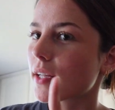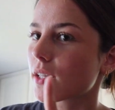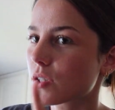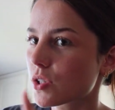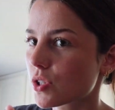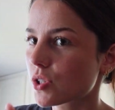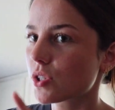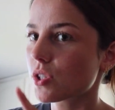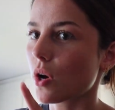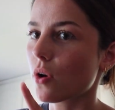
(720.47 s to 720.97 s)

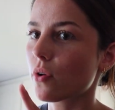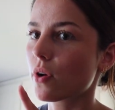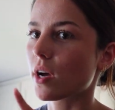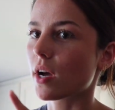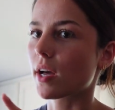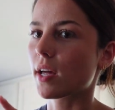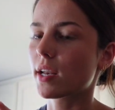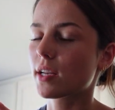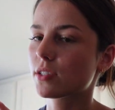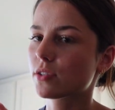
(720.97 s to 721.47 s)
it's so
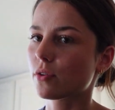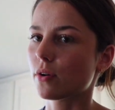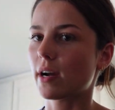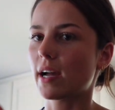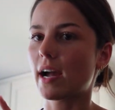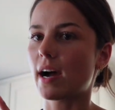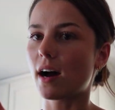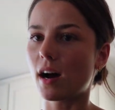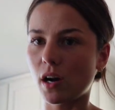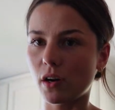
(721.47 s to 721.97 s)
good. So I
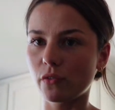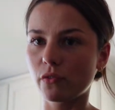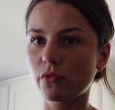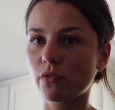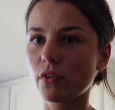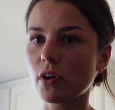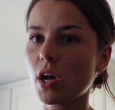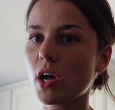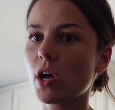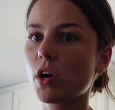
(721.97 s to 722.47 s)
have
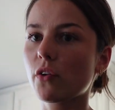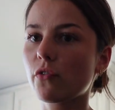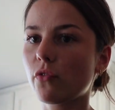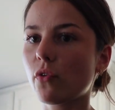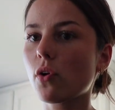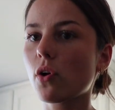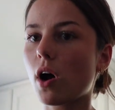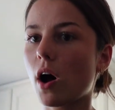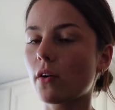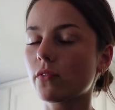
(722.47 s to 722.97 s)

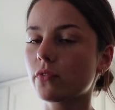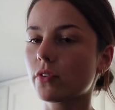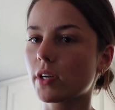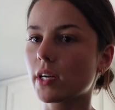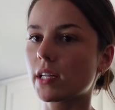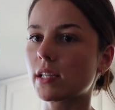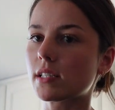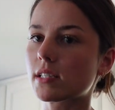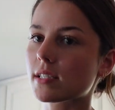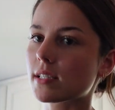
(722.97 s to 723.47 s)
full
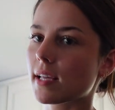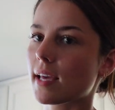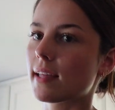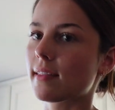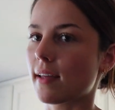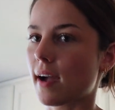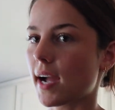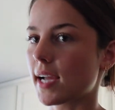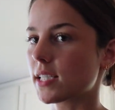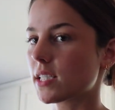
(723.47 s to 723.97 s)
confidence in
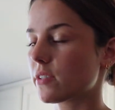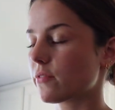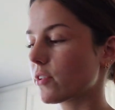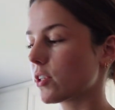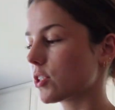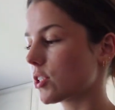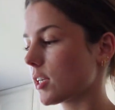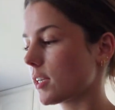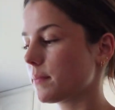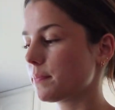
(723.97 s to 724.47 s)
the iced
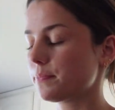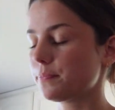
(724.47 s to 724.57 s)
version.